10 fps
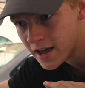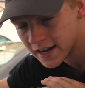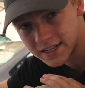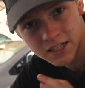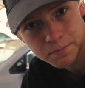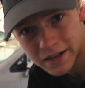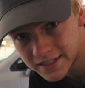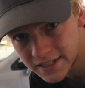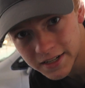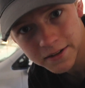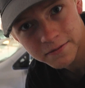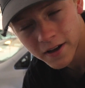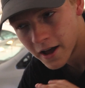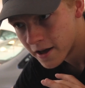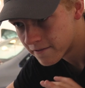expensive,
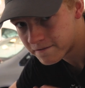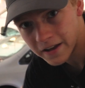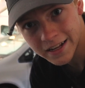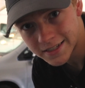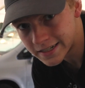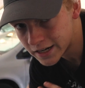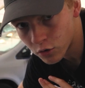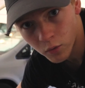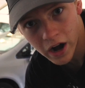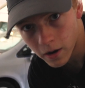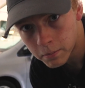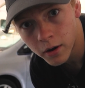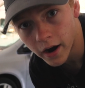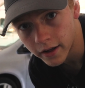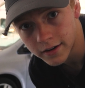fancy, rare
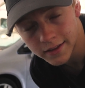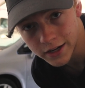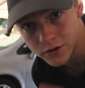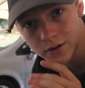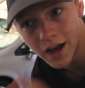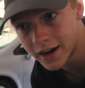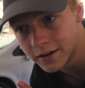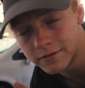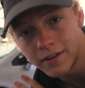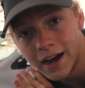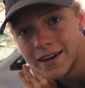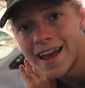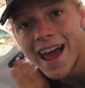product that you're not gonna find